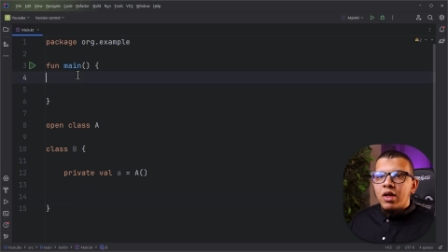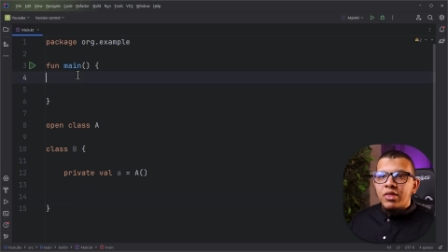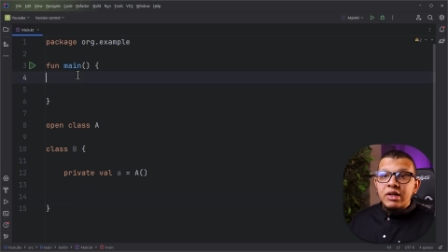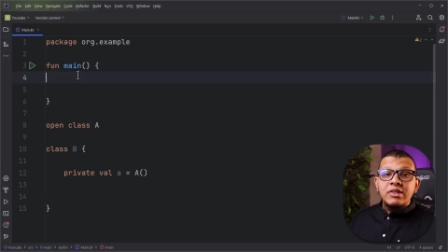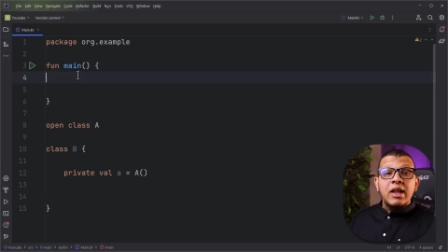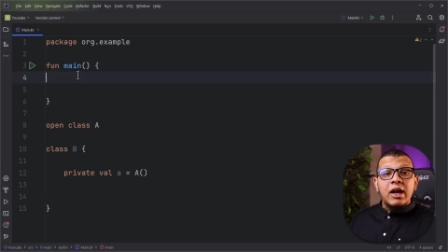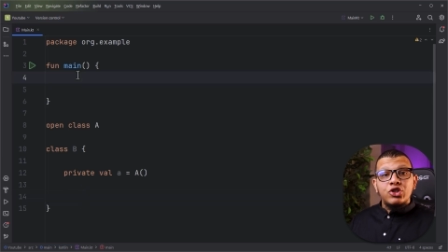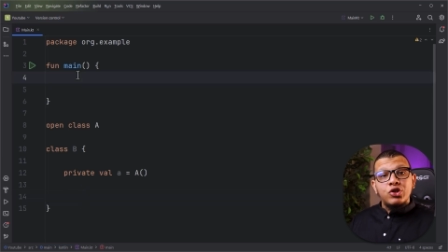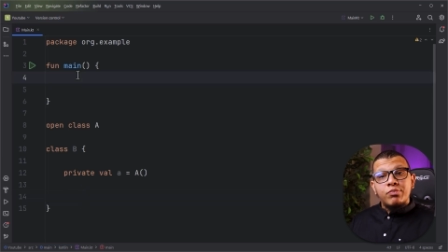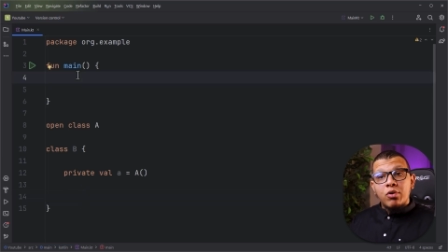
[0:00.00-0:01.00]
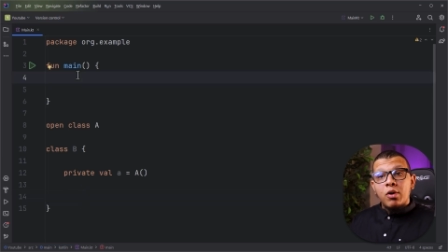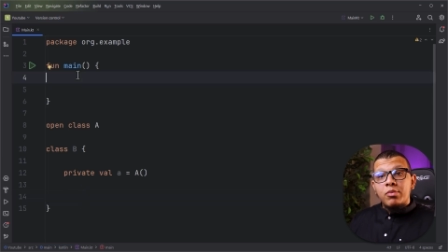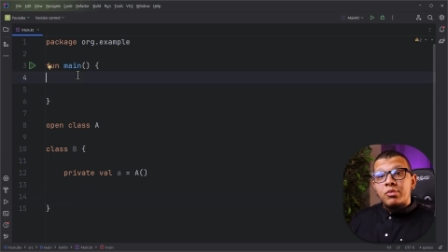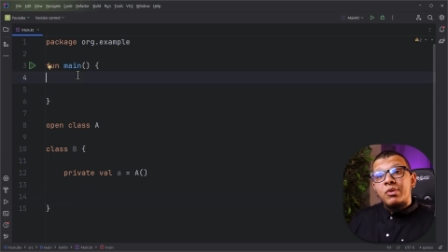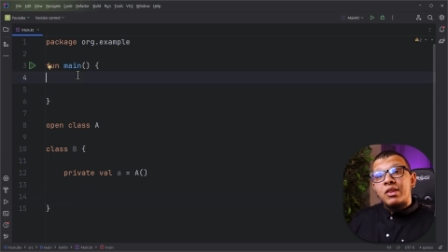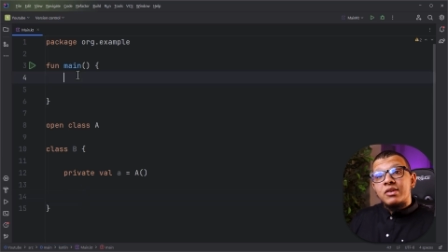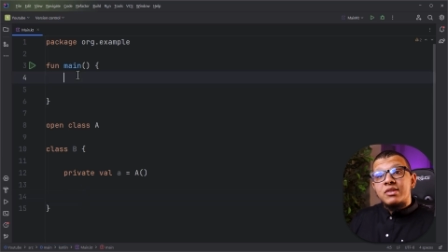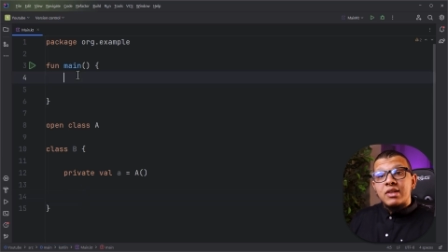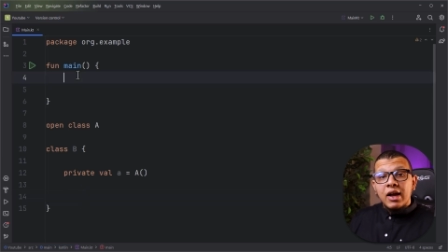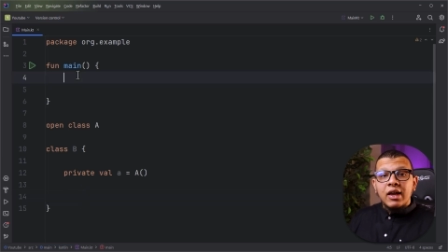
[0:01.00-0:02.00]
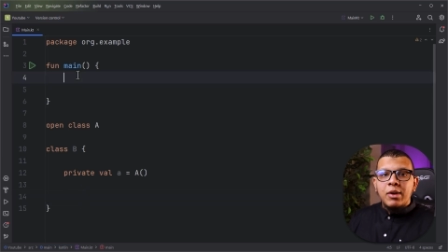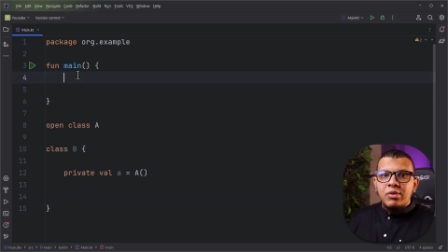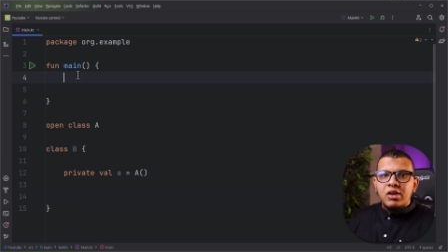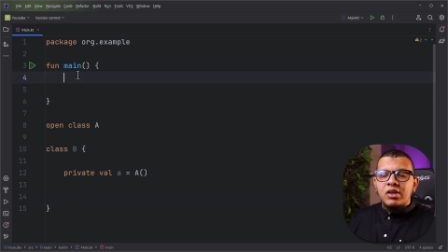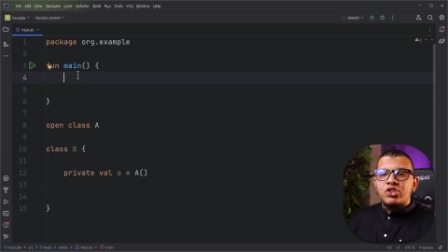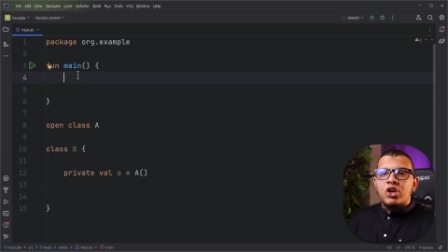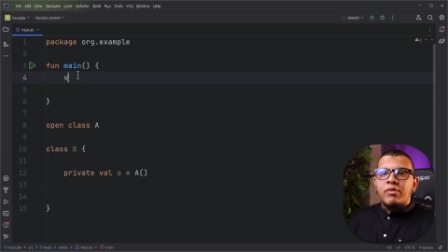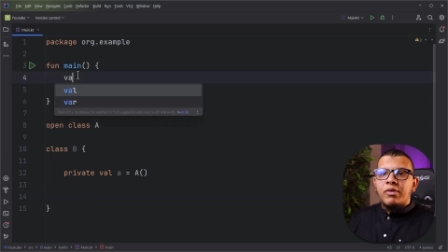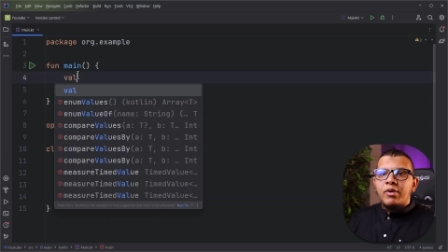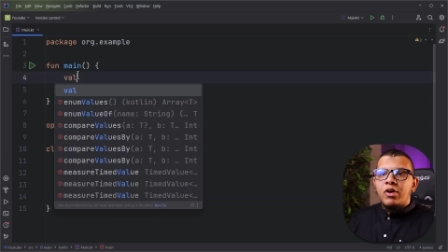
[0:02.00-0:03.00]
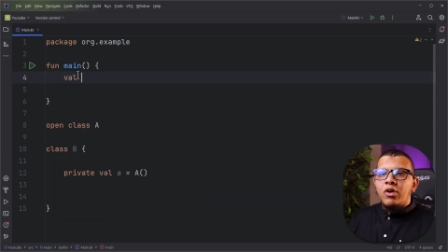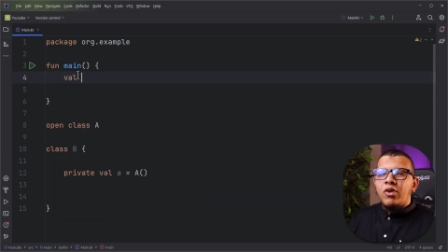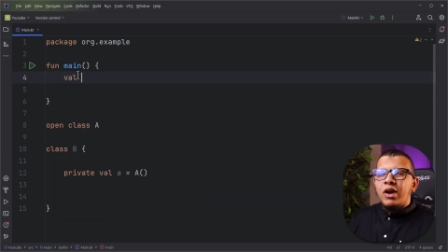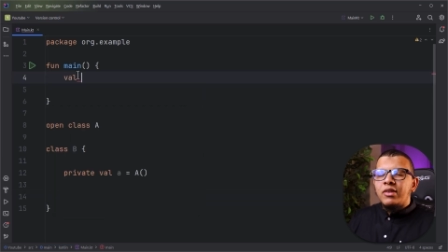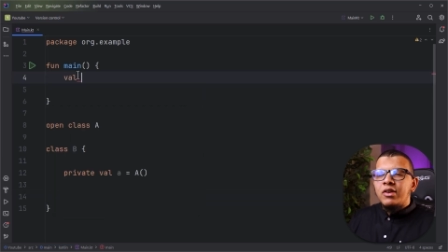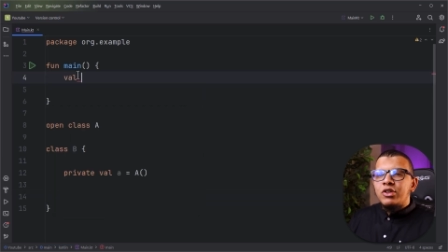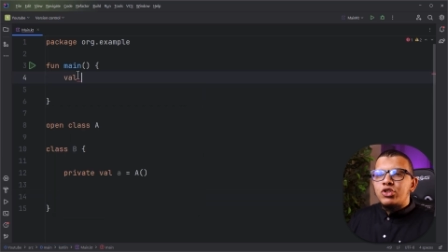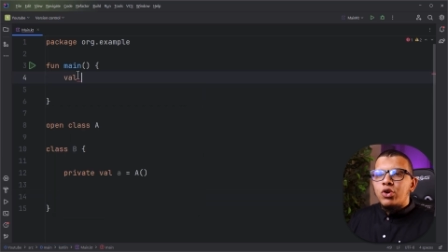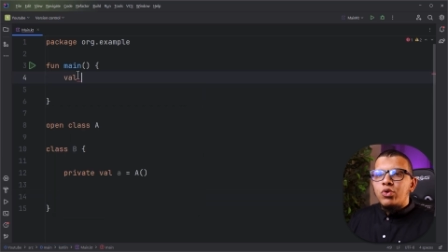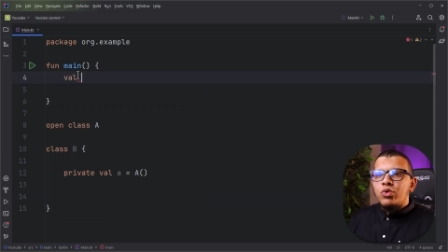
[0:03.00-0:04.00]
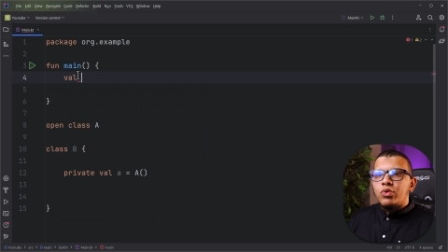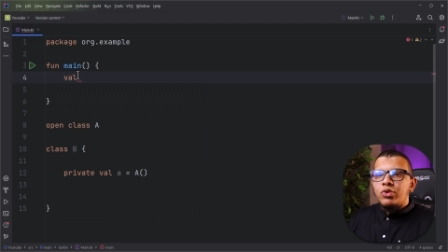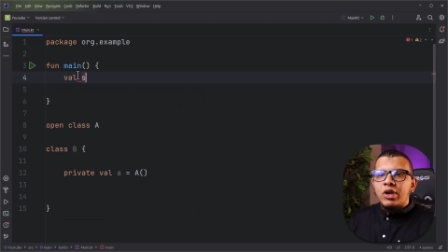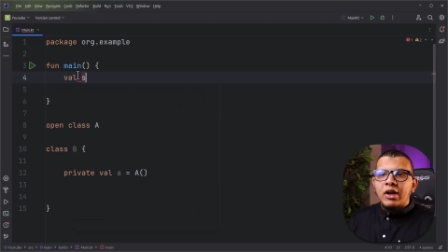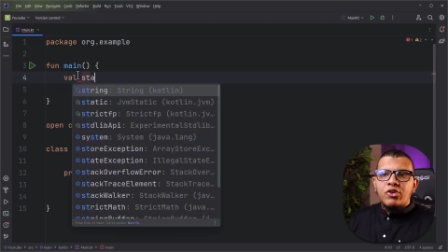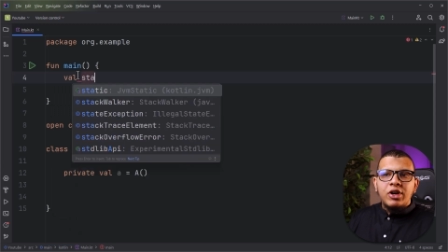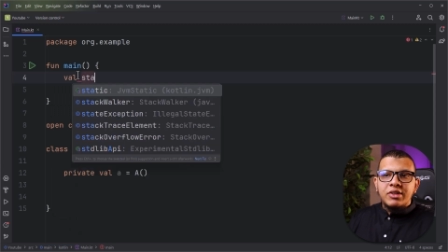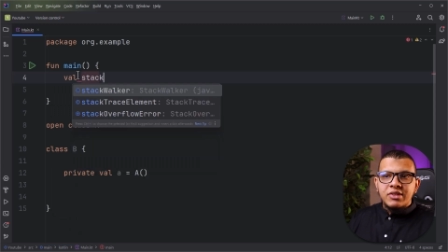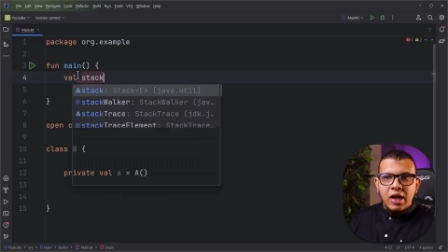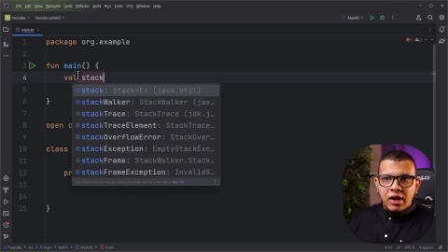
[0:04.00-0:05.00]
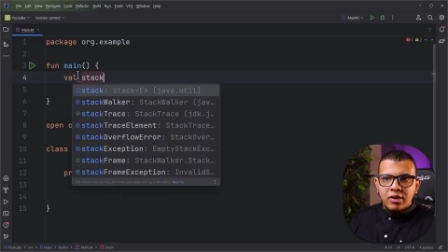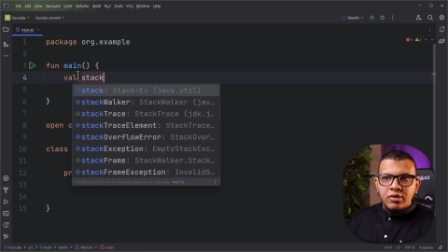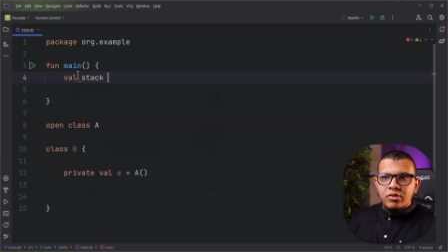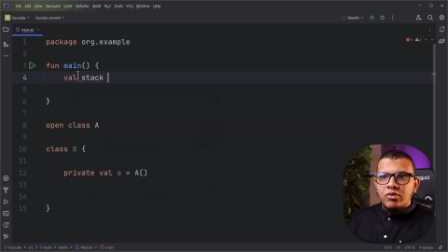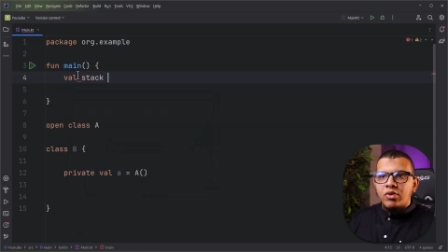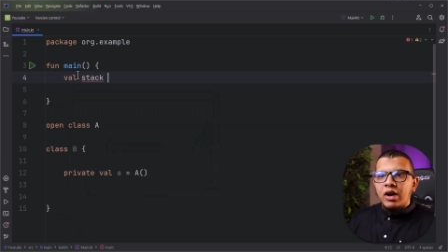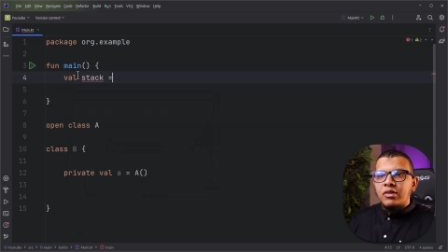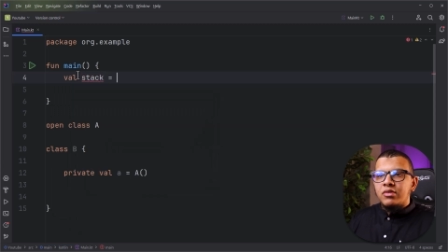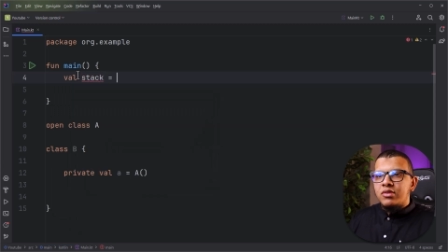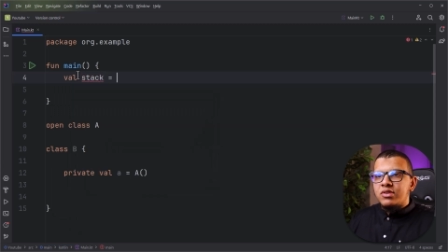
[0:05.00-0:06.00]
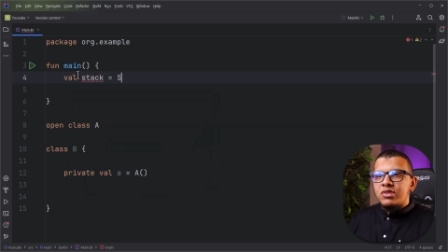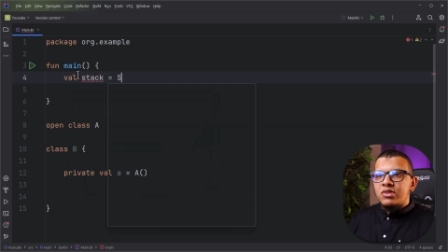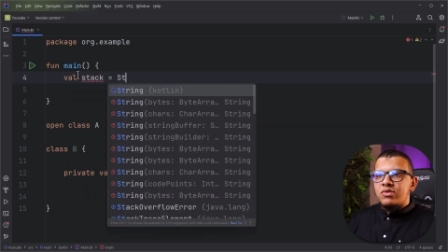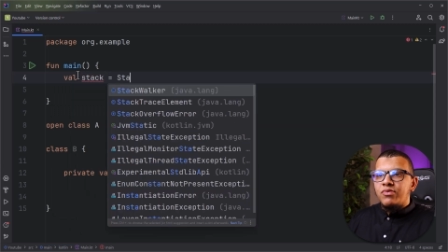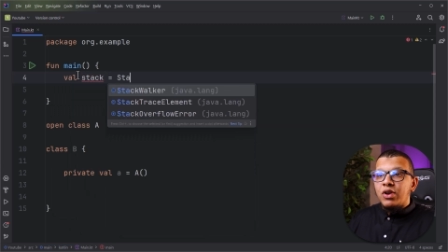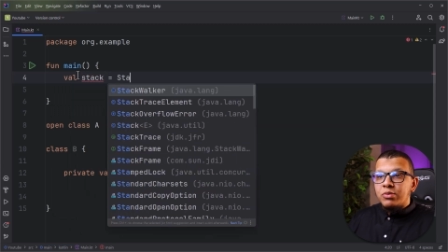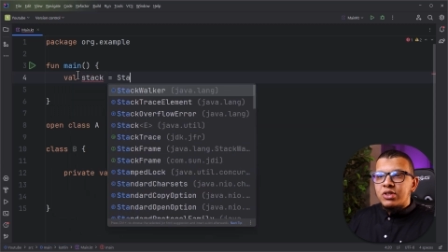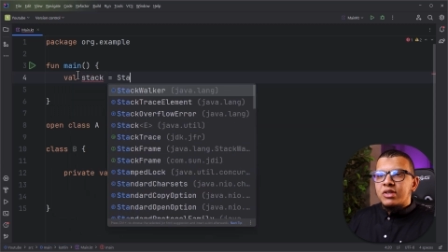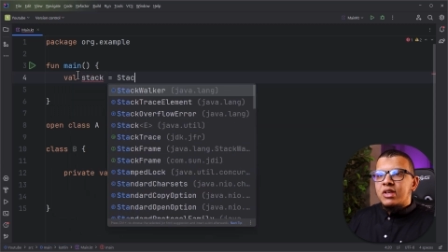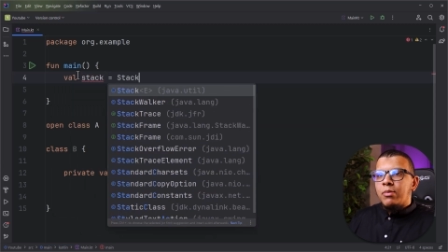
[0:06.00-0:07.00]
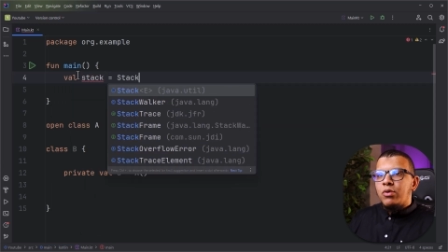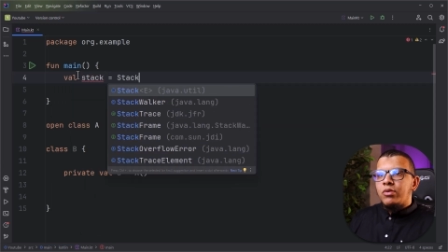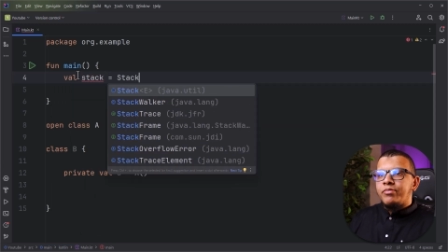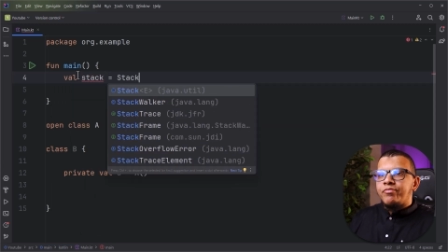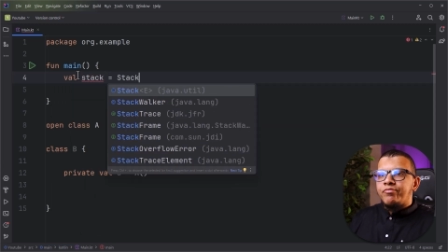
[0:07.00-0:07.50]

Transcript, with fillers: There is an actual problem in the stack A P I in Java, right? So you can create a stack, right? This famous example.